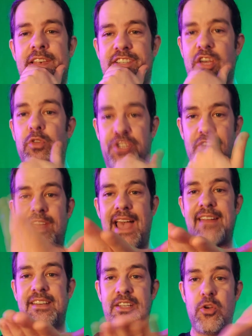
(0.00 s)
So we'll
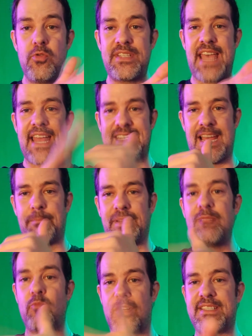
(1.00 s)
show you how to use that
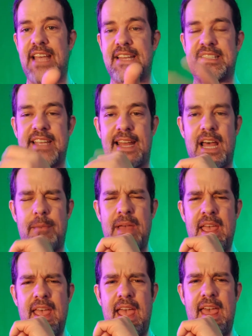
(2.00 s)
template once that's set
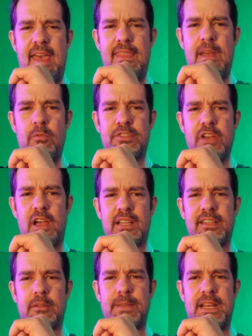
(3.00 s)
up, and then we'll
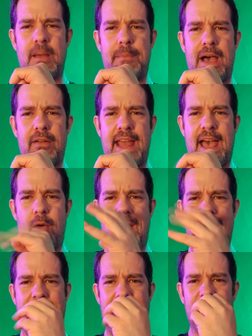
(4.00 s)
talk a little bit about
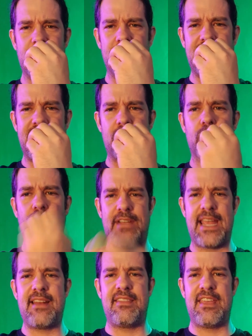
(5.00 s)
how I actually
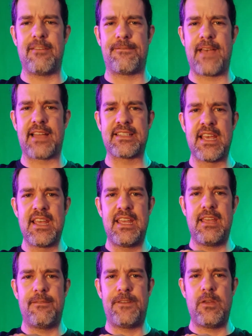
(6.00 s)
created the effect
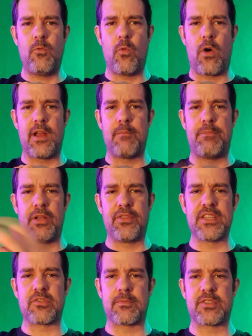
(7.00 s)
if you want to
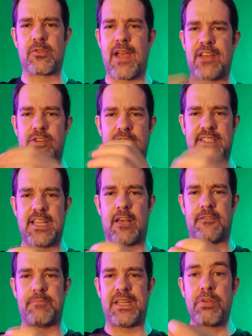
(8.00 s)
build this from scratch
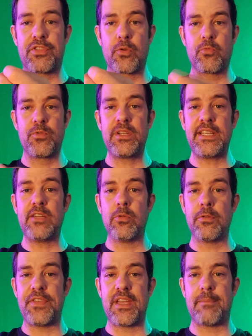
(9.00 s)
yourself. But the
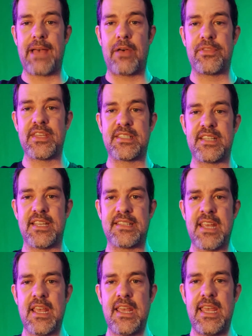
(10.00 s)
really cool thing about this
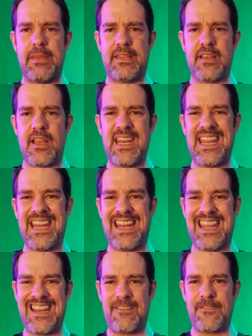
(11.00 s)
is it can be done
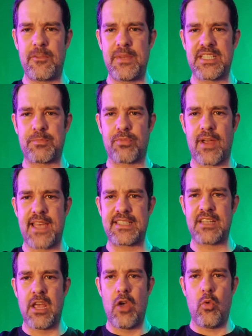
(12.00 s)
in Hitfilm
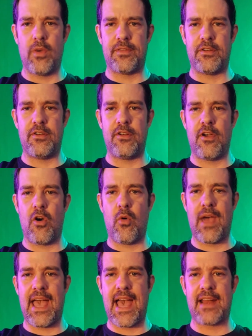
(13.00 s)
Express with
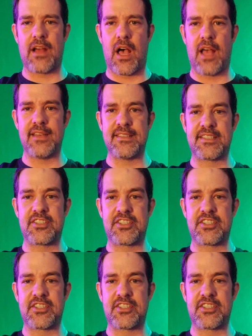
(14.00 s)
no add-ons.